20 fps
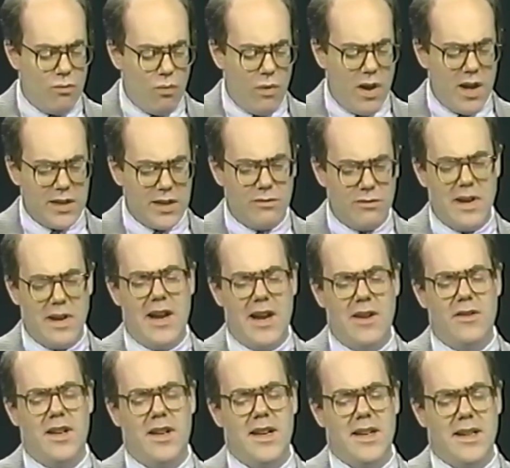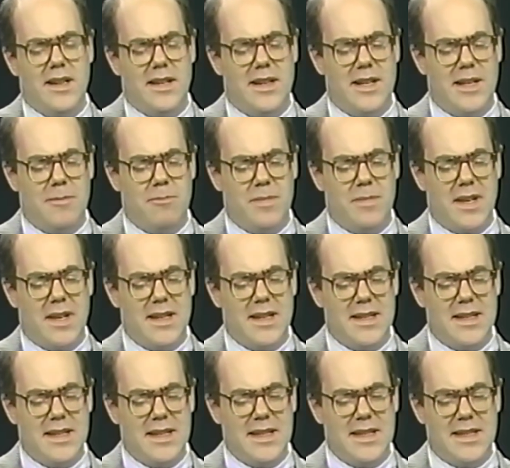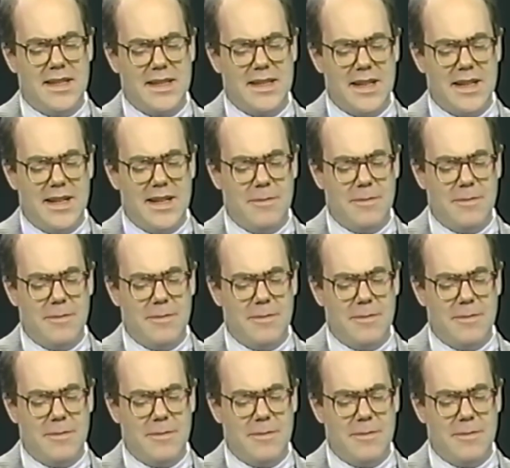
walk around. It's